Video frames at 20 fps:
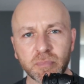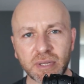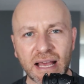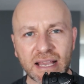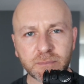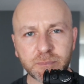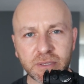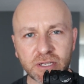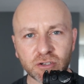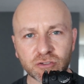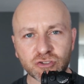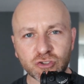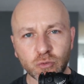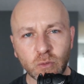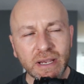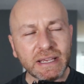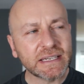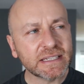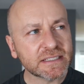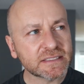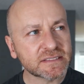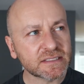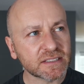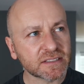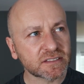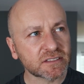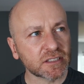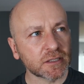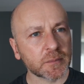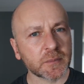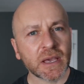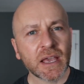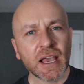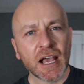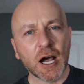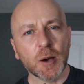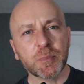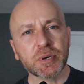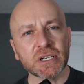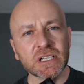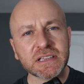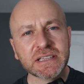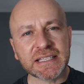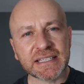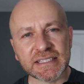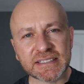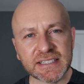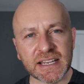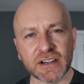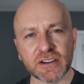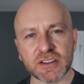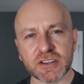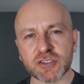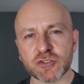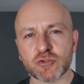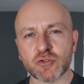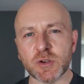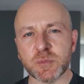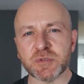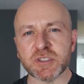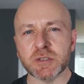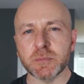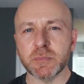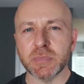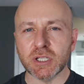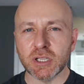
Blackbeard training system. I'll put a link down in the description